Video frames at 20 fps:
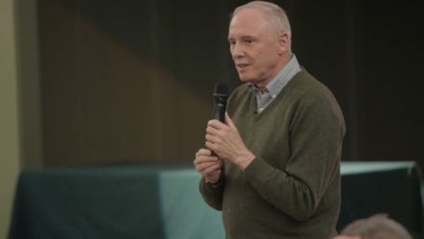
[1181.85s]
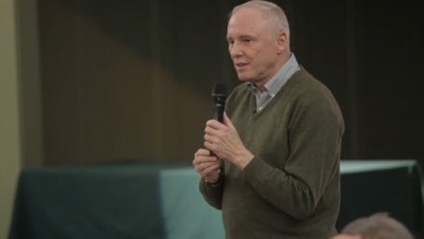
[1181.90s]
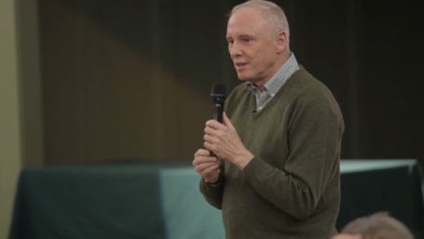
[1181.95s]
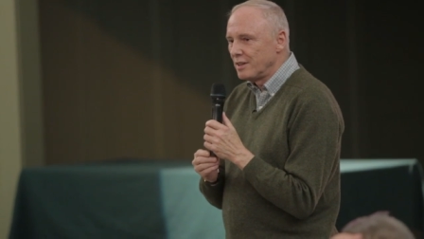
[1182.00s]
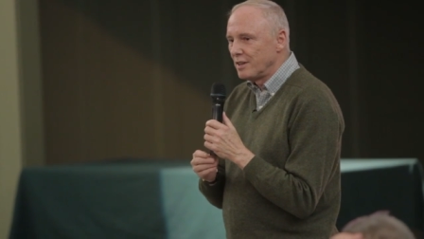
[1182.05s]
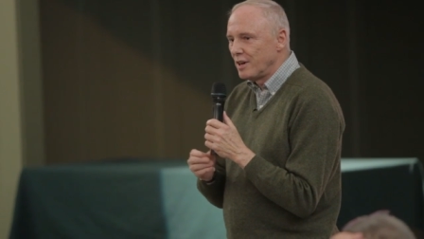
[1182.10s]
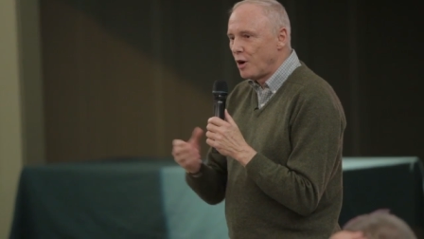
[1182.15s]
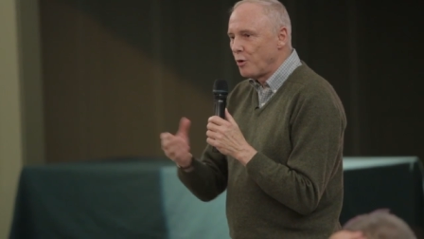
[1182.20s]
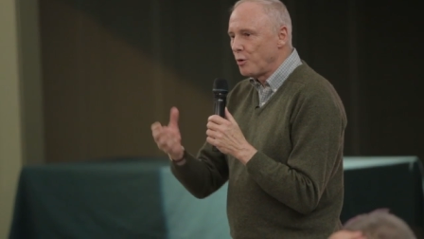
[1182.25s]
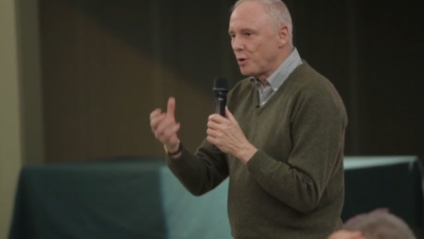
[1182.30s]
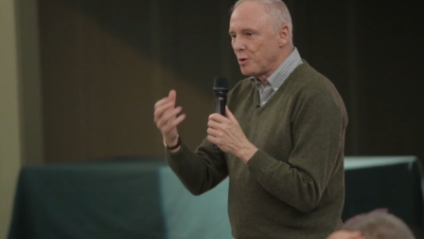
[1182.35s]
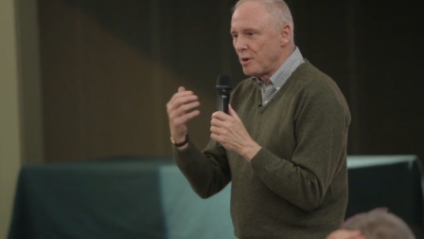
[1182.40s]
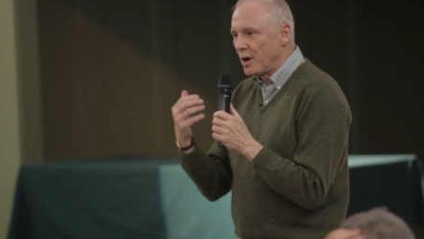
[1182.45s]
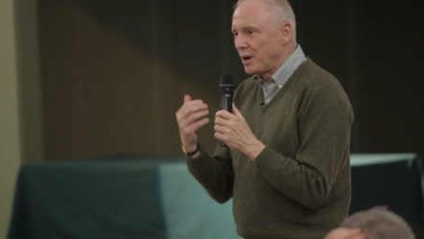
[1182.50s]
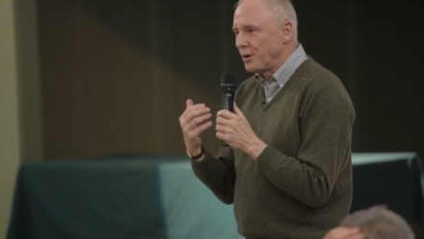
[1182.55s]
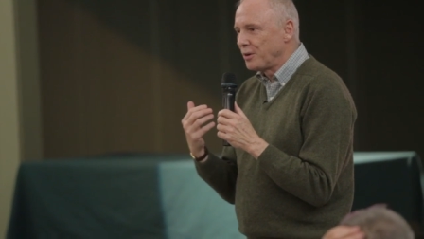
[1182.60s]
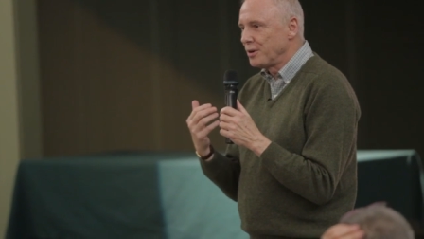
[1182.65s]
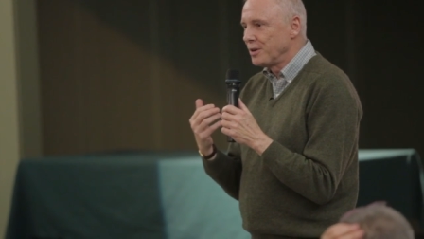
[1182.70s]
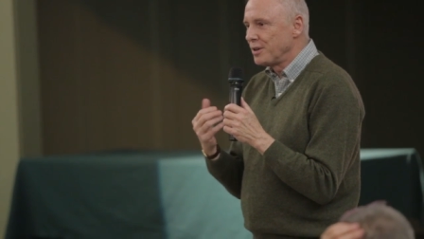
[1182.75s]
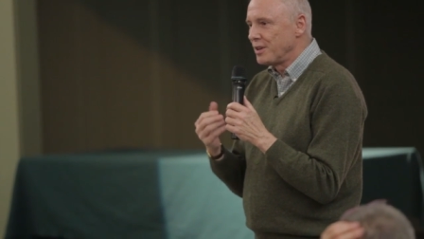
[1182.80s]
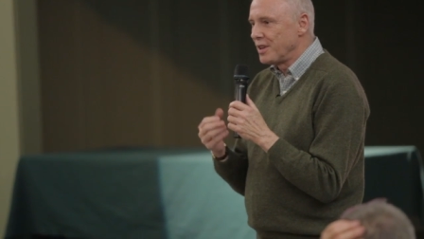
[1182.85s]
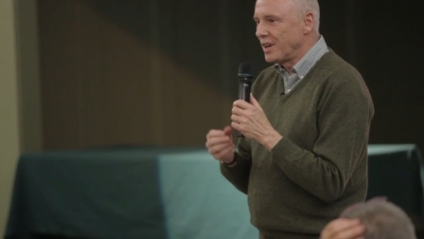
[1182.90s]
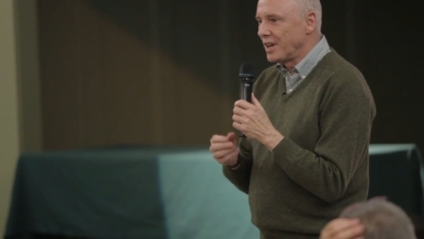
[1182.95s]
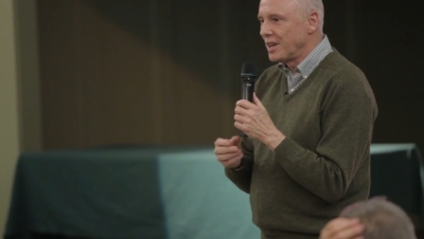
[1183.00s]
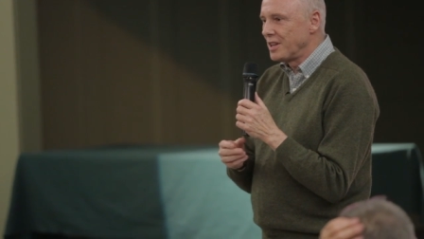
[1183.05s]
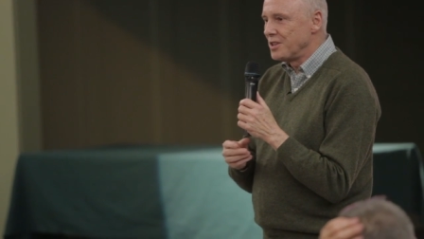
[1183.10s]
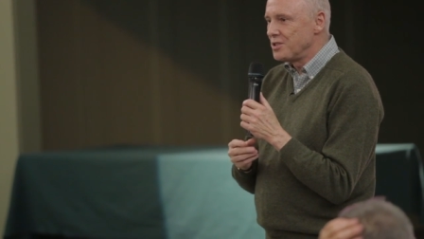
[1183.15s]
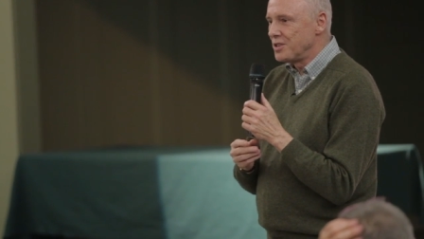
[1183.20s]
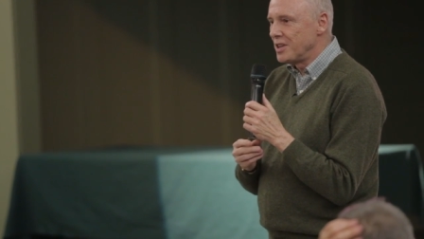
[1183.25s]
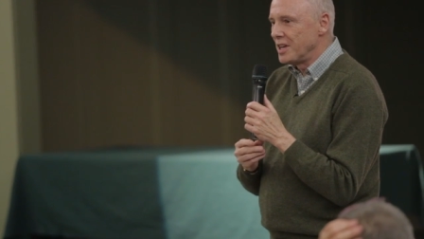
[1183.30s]
you know, outward bounder in the
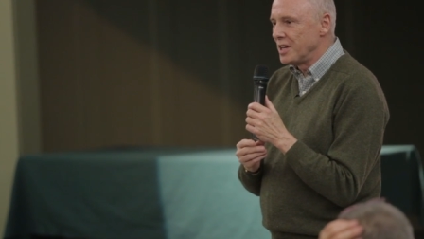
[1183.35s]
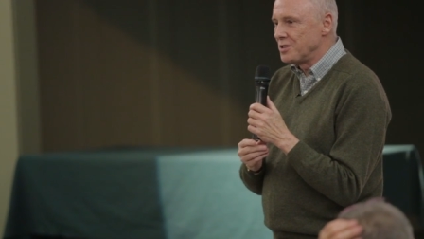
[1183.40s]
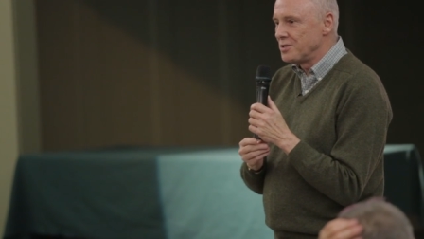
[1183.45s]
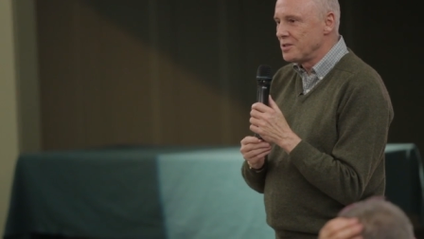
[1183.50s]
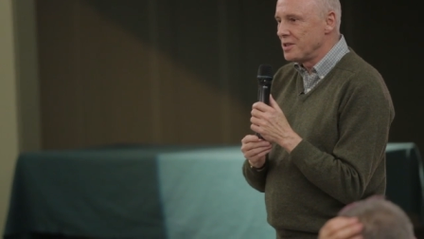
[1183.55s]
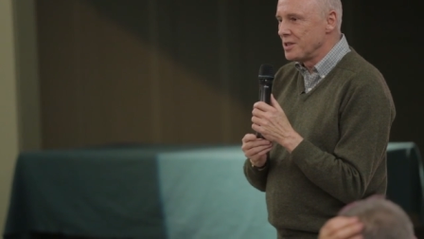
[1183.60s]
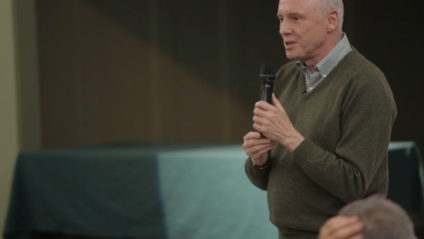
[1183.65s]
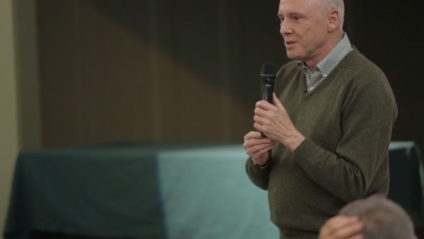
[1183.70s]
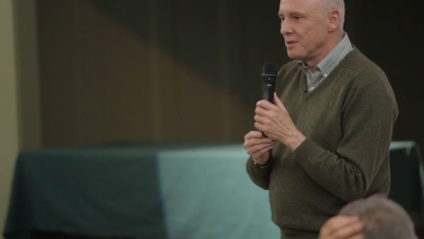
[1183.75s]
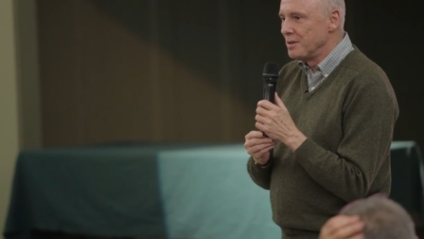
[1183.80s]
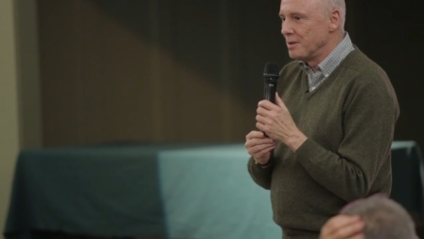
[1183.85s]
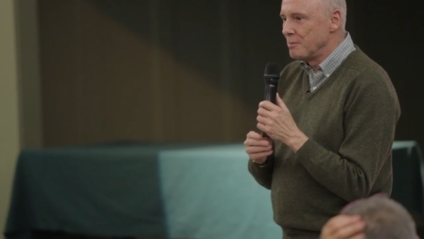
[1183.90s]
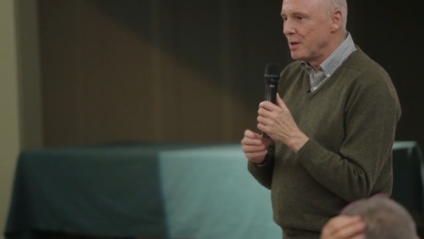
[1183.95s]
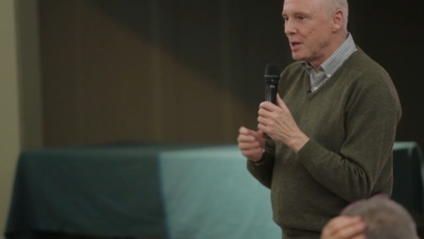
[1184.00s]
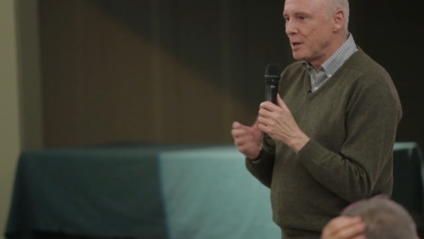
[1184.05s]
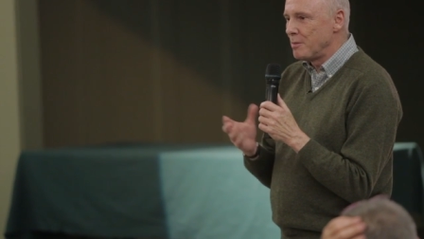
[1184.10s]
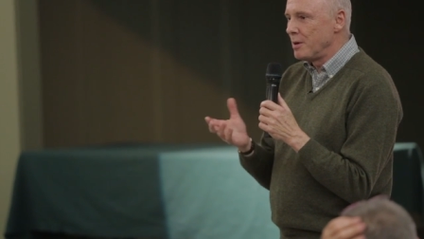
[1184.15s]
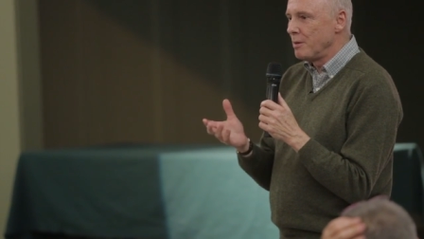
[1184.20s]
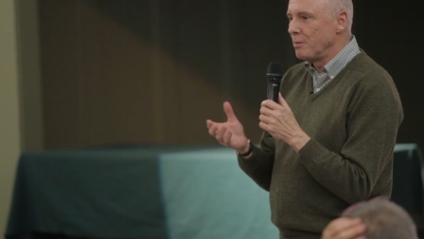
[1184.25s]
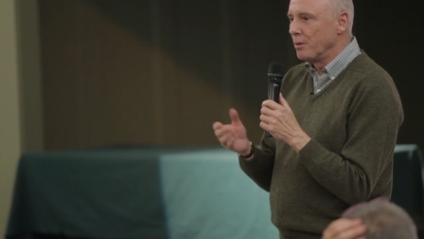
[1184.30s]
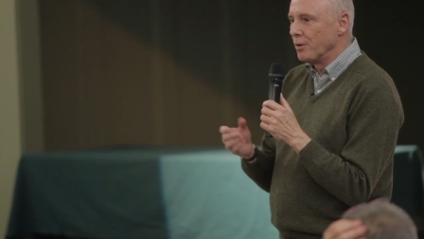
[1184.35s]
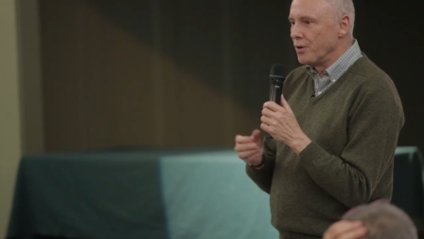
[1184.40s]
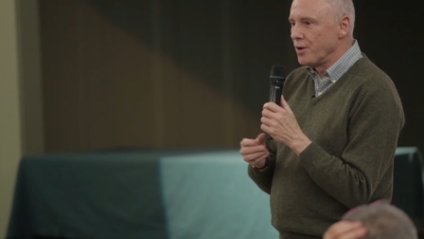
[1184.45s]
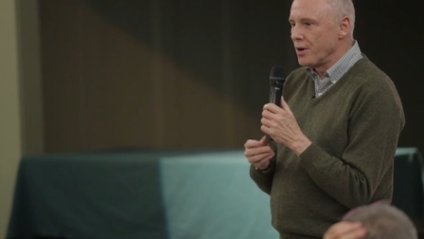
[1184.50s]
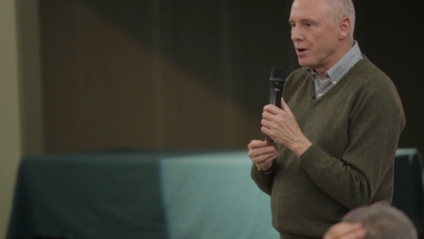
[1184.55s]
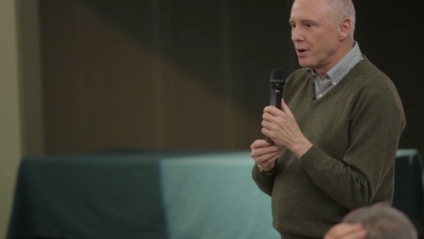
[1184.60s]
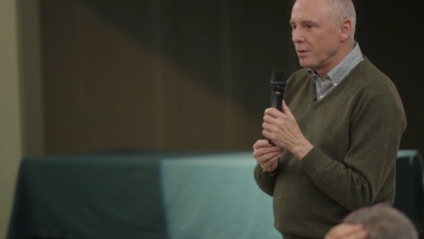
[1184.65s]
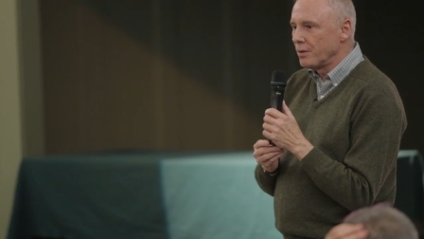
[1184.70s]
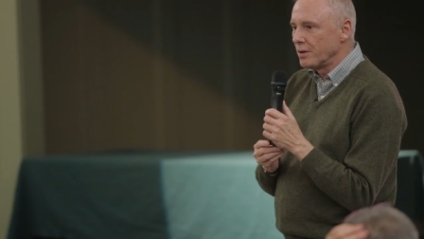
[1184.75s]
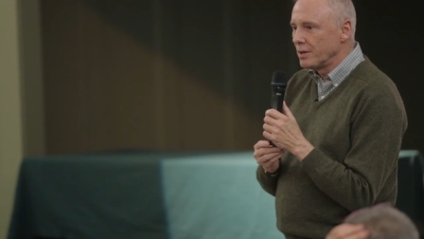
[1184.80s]
United States that many people
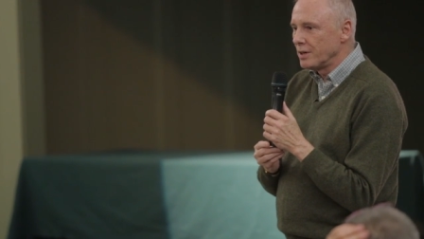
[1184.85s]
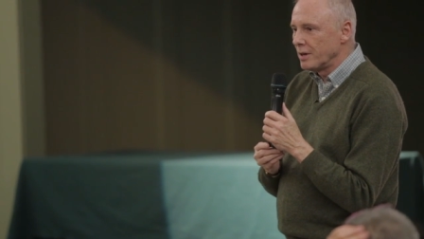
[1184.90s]
know,